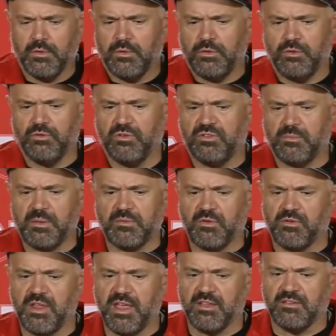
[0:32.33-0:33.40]
you just sometimes
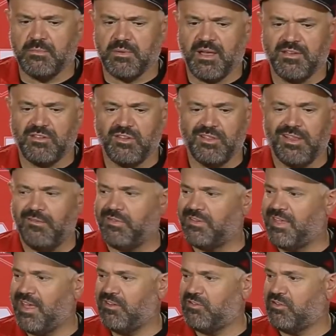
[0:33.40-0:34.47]
aren't taking some guys that you'd love to
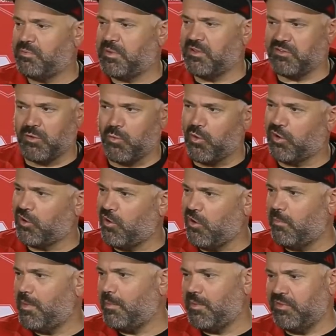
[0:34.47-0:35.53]
take just because they're working
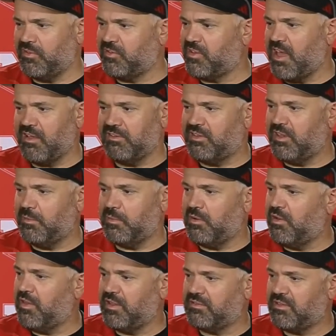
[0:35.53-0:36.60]
hard maybe on the scout team and
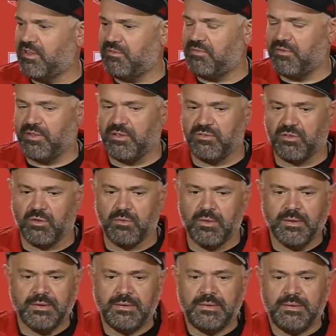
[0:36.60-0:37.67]
all that stuff really so
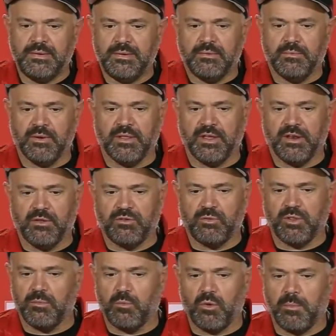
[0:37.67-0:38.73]
really you know it's
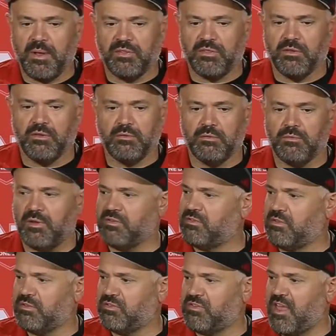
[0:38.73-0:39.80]
really more about the rest
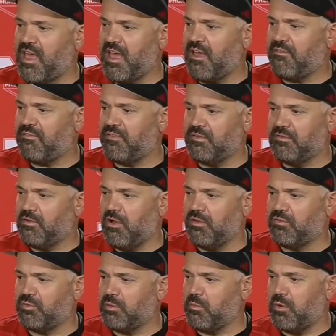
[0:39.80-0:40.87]
of the staff and all
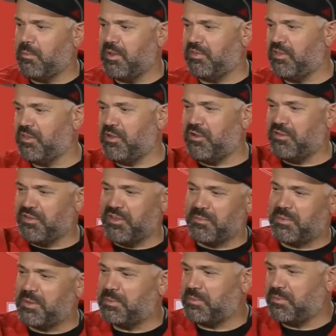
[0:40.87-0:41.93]
it's really more about the, all the other
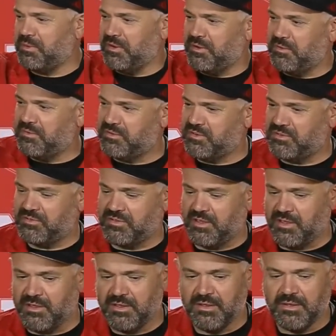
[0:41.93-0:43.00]
people you know just uh,